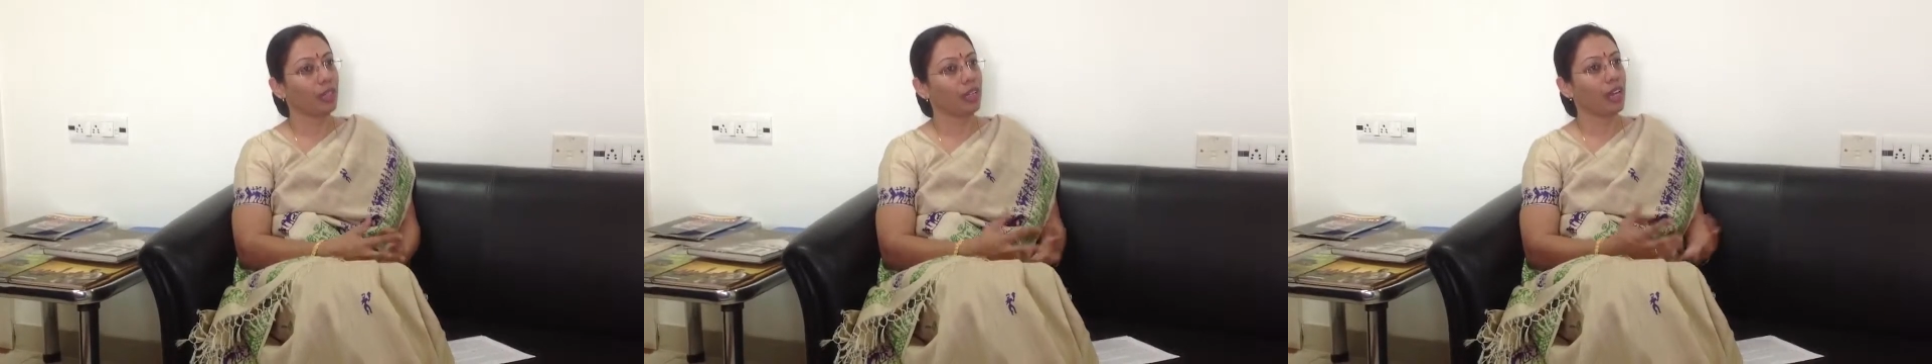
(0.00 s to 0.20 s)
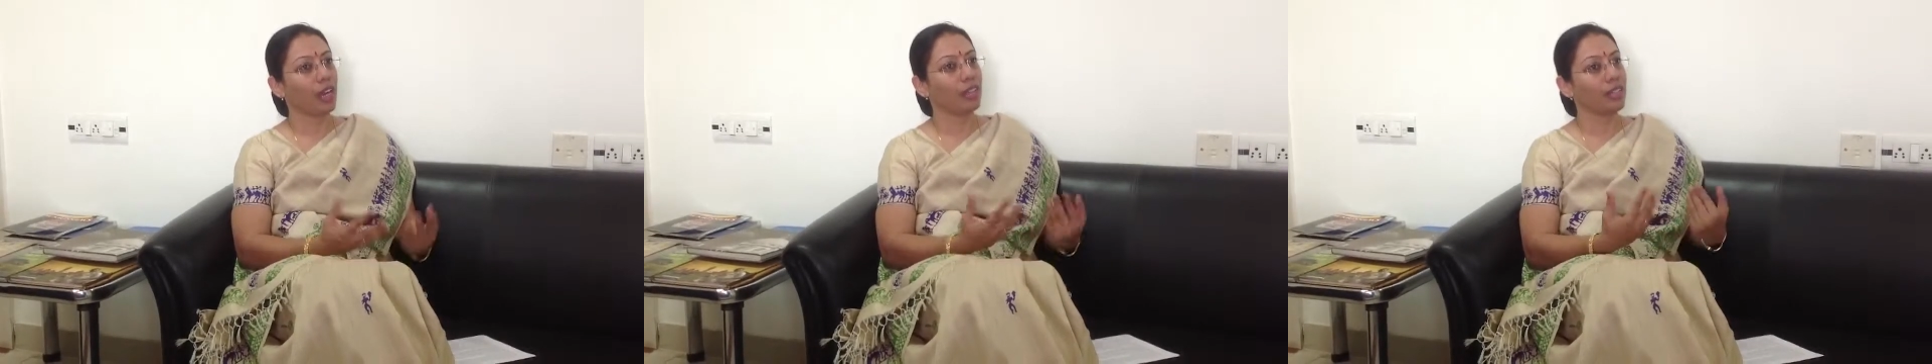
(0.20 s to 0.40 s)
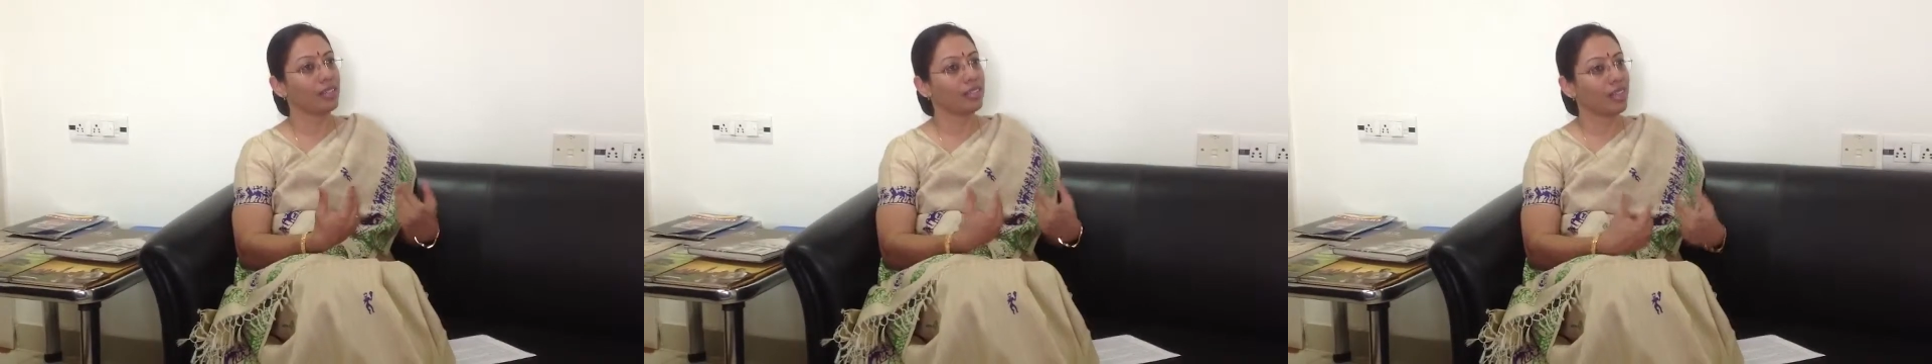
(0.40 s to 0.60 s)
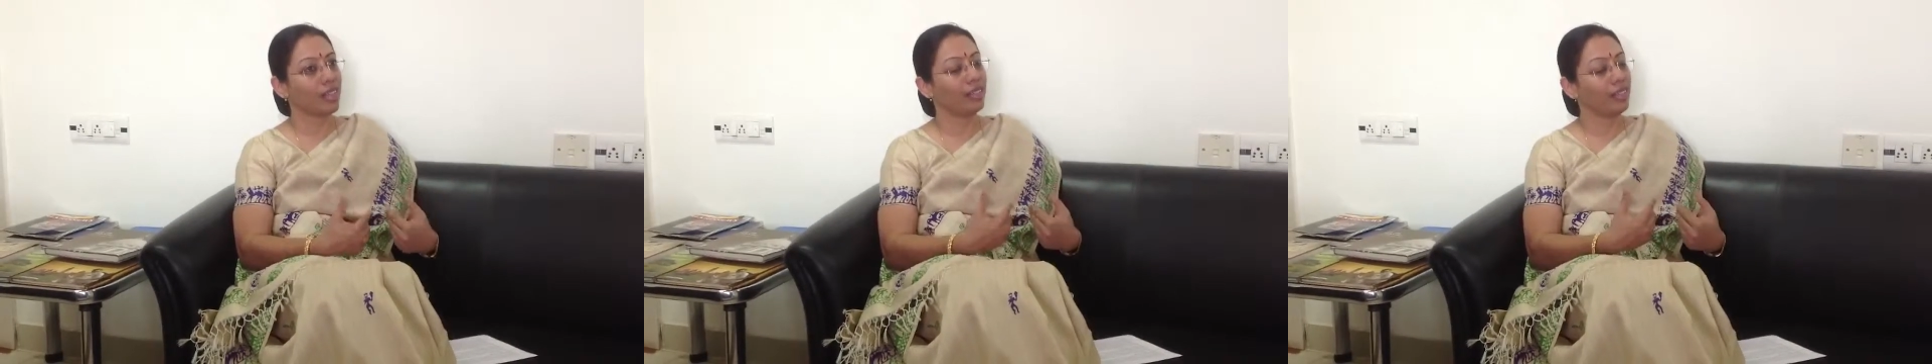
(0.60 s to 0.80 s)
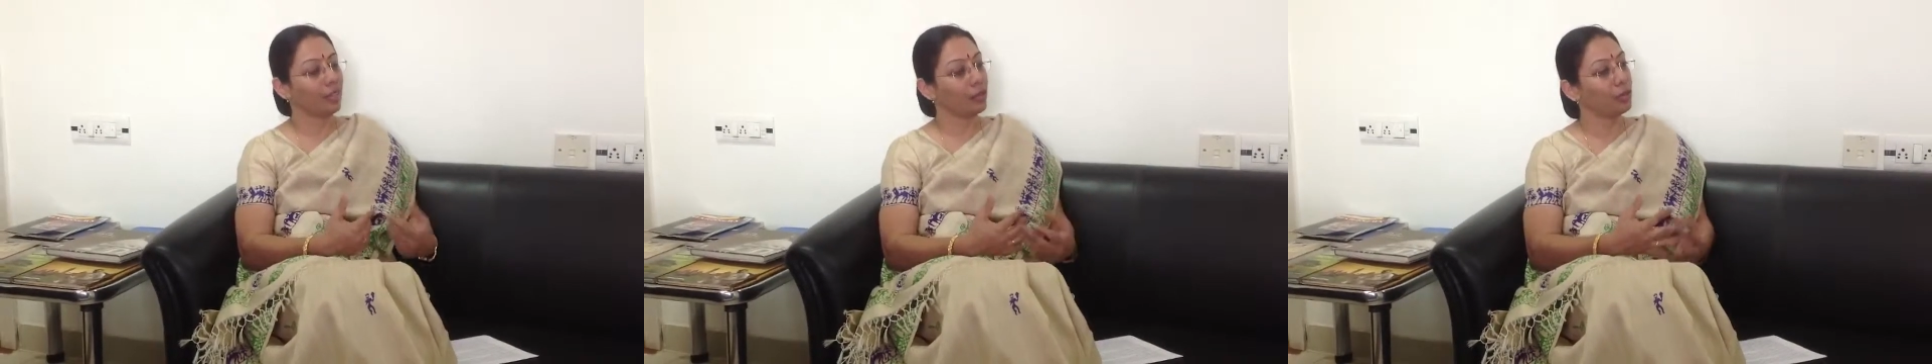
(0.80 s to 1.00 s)
understand
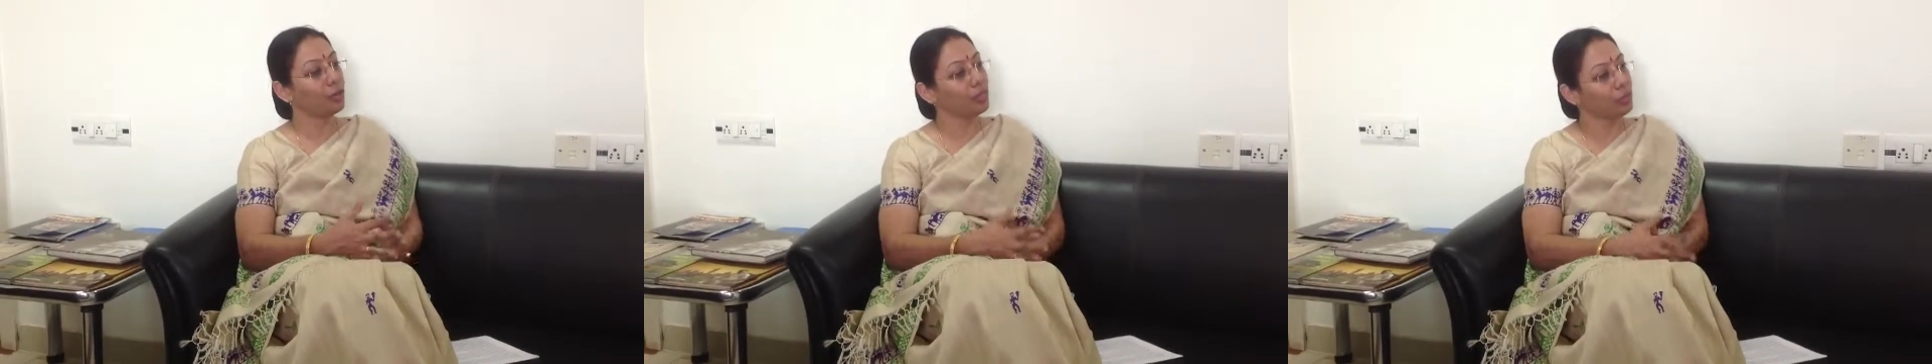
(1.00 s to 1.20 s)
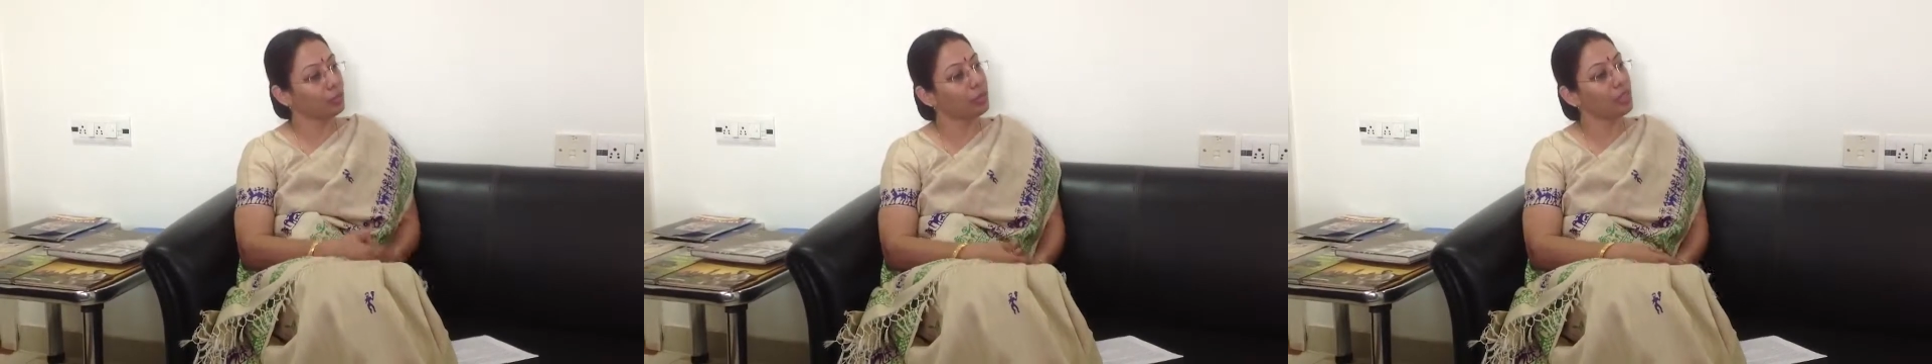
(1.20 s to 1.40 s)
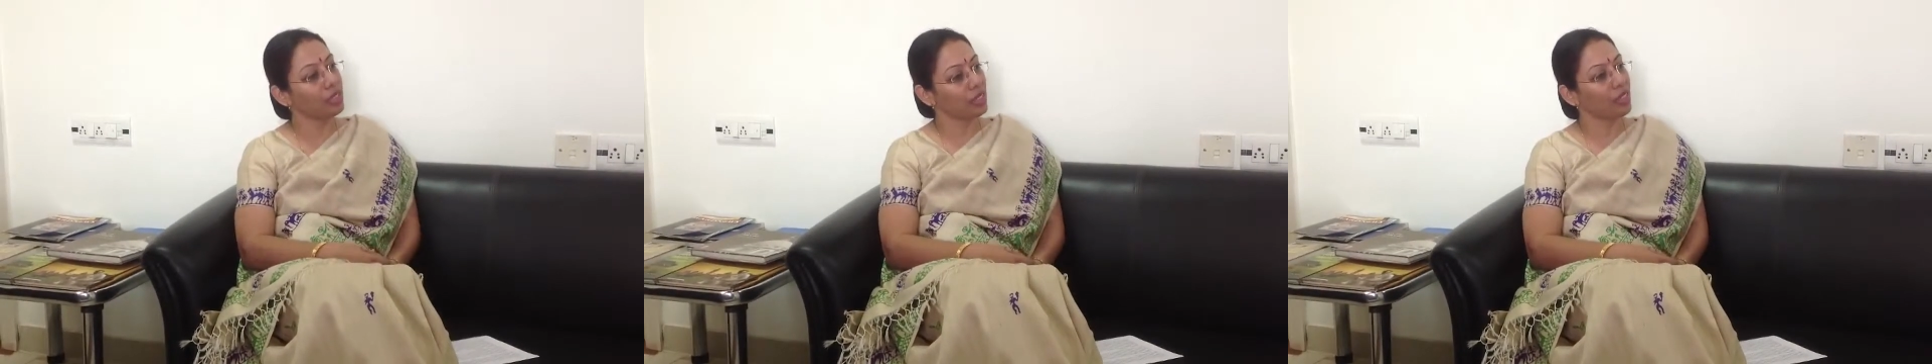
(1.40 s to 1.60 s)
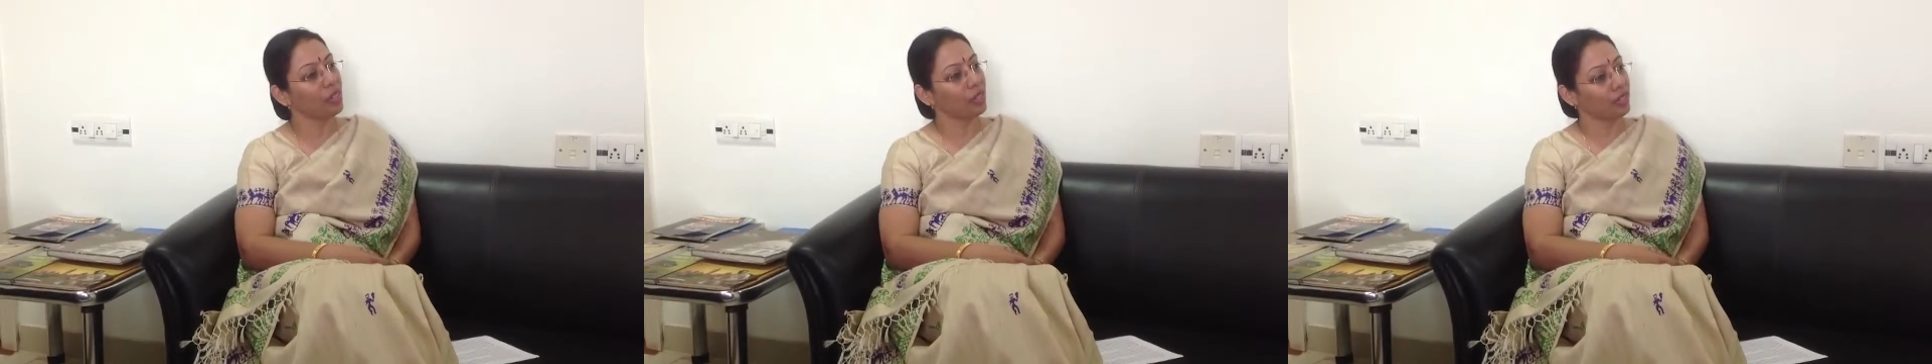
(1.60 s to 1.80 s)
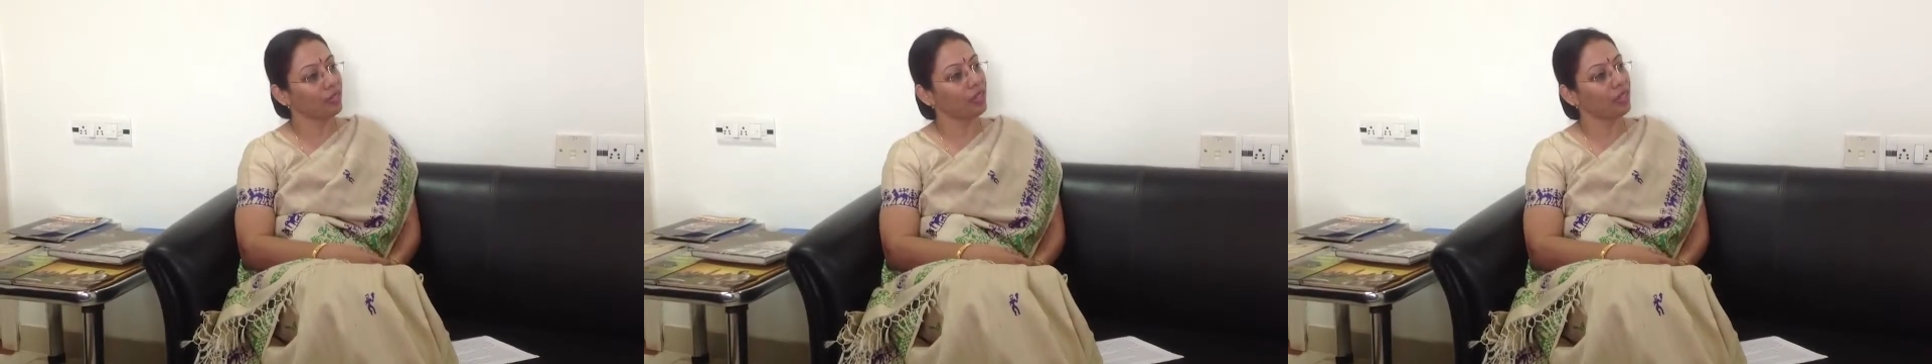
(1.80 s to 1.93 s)
their own appreciation of